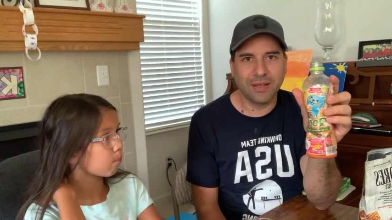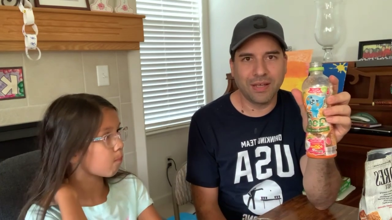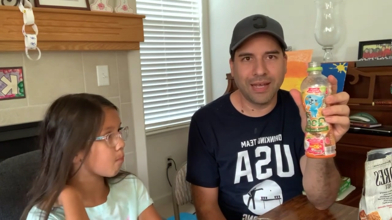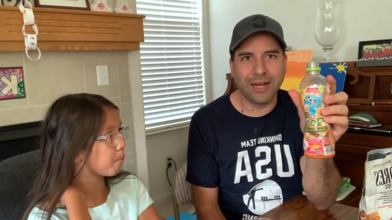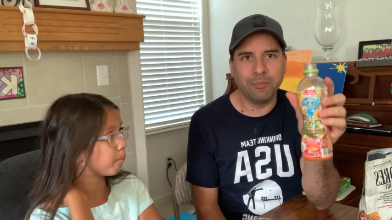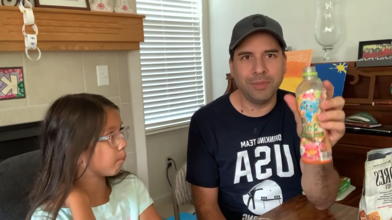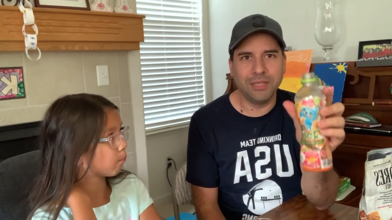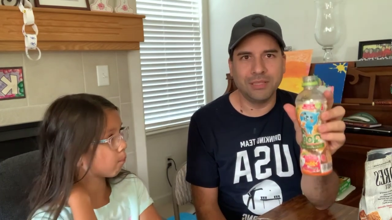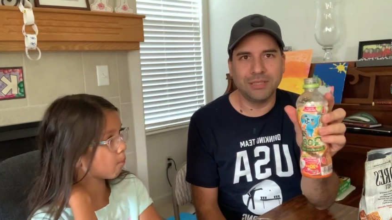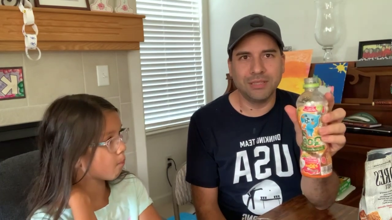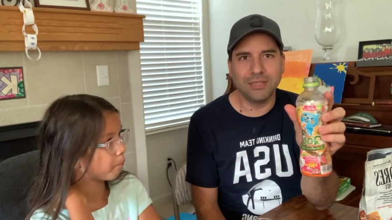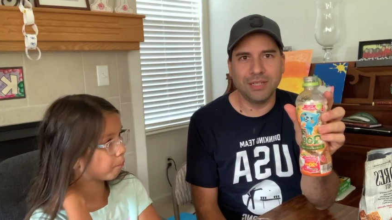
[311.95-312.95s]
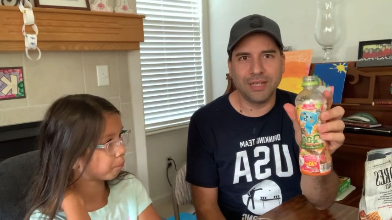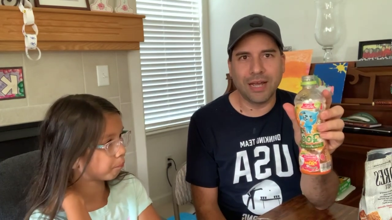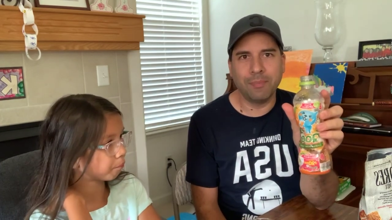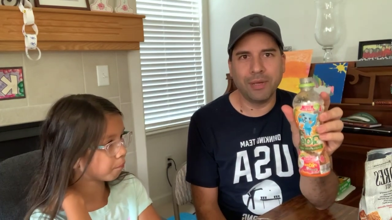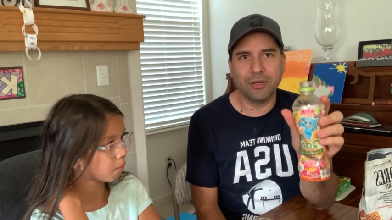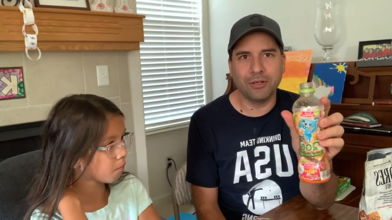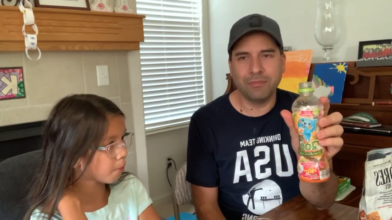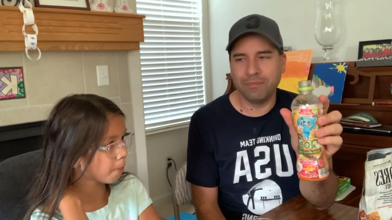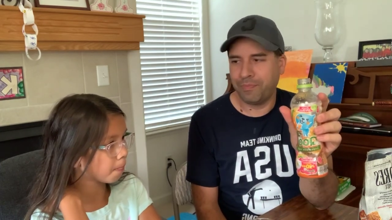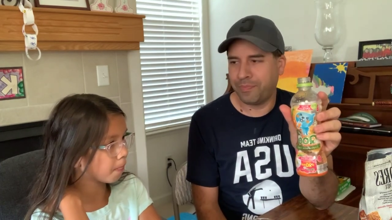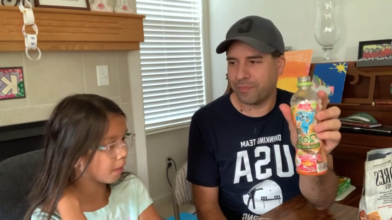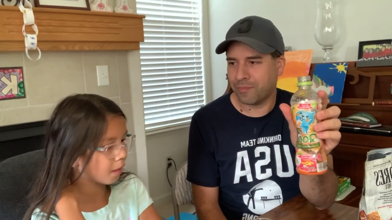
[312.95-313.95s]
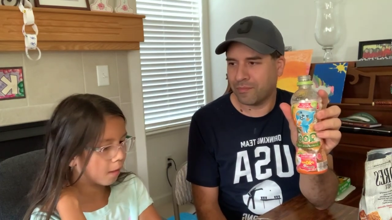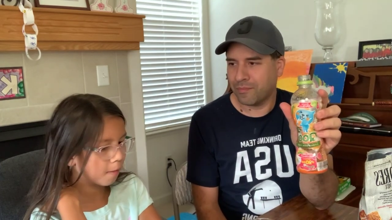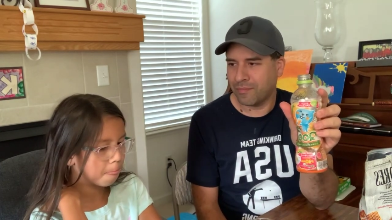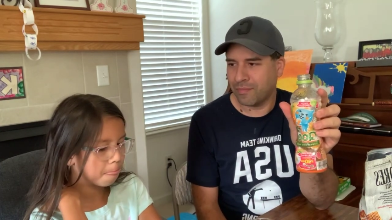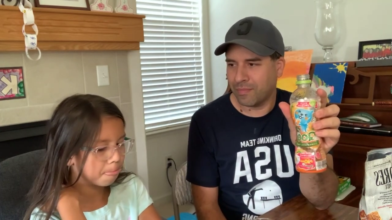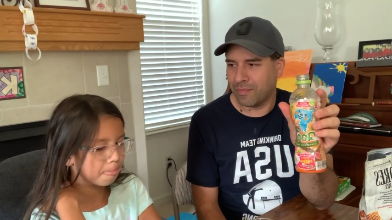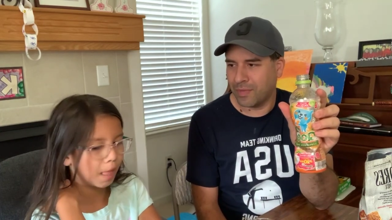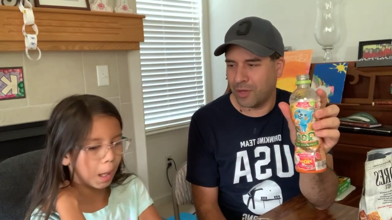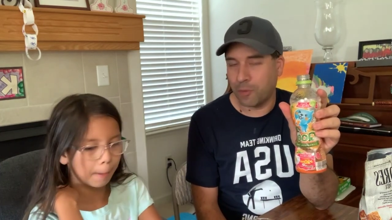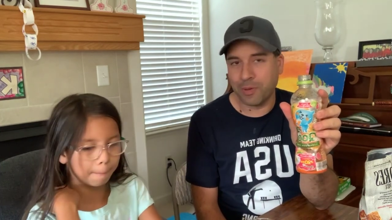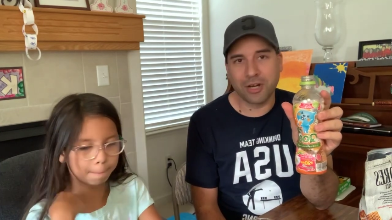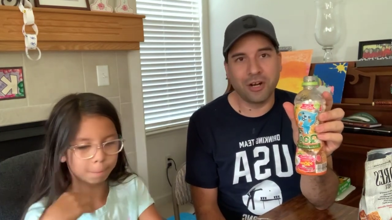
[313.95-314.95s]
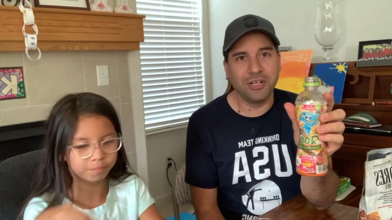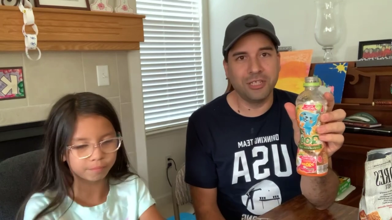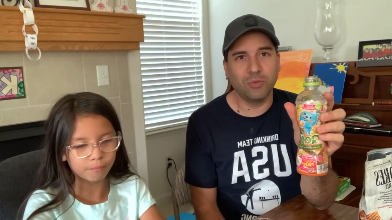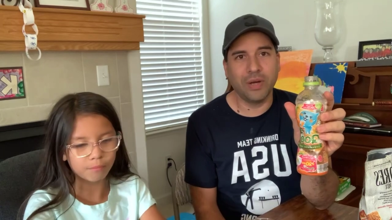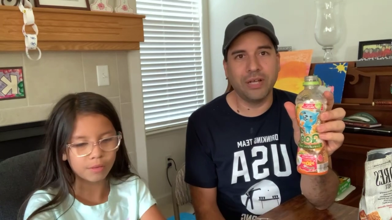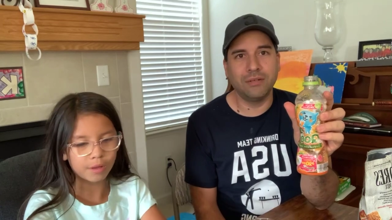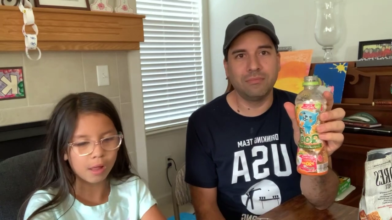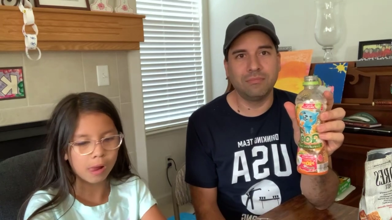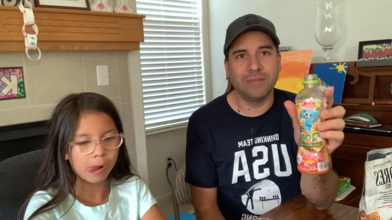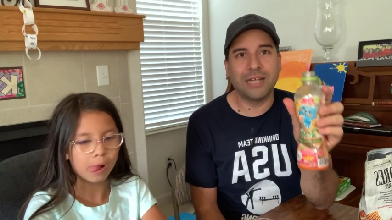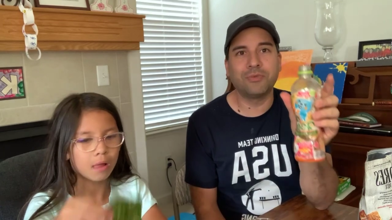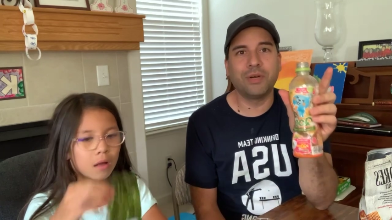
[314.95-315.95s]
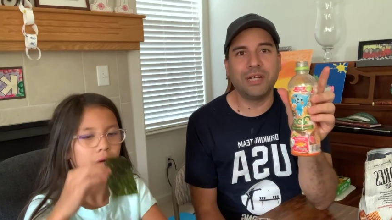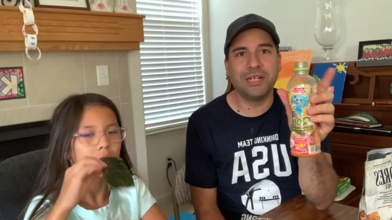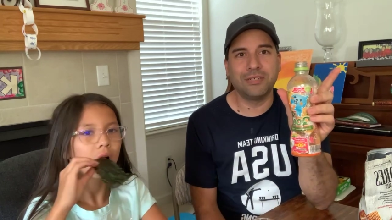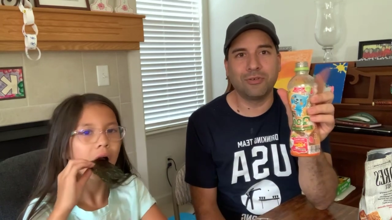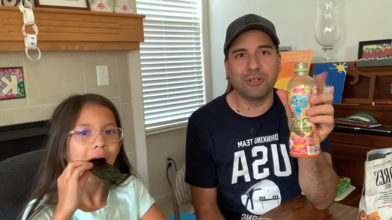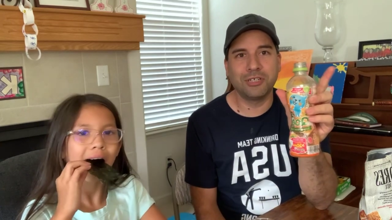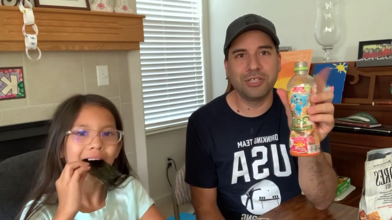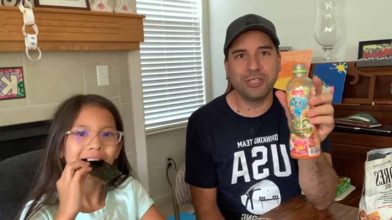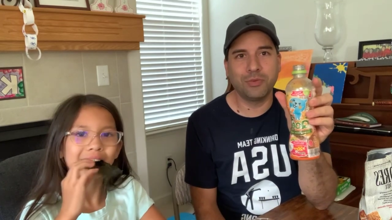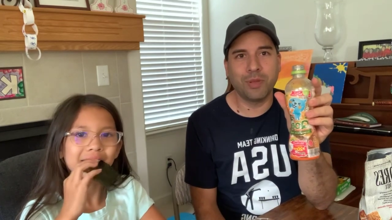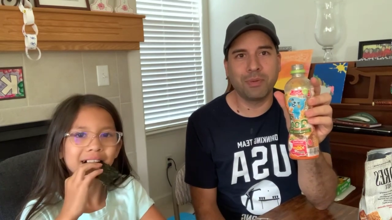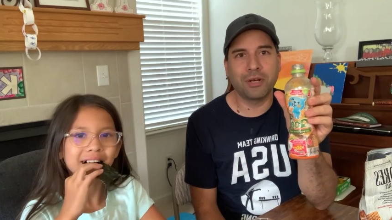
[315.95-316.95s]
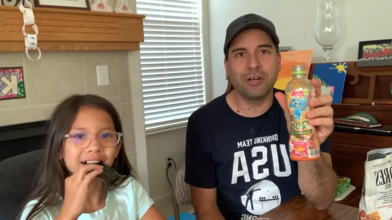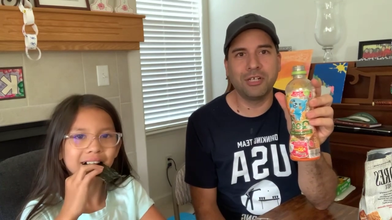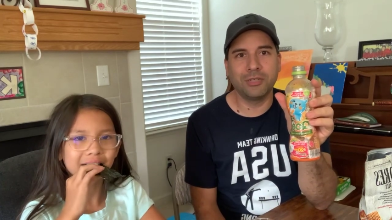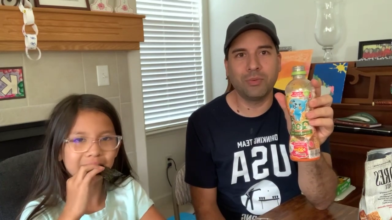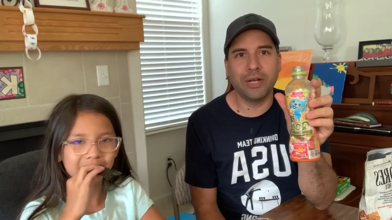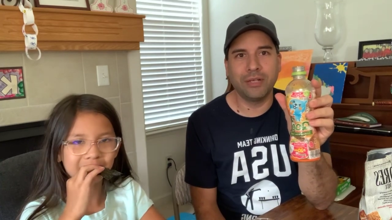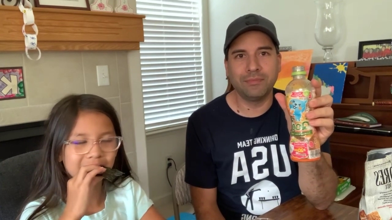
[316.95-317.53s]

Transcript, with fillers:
Speaker 1: Calpis, Calpico or mm. picari Sweat. That's what it is, orange juice with picari Sweat.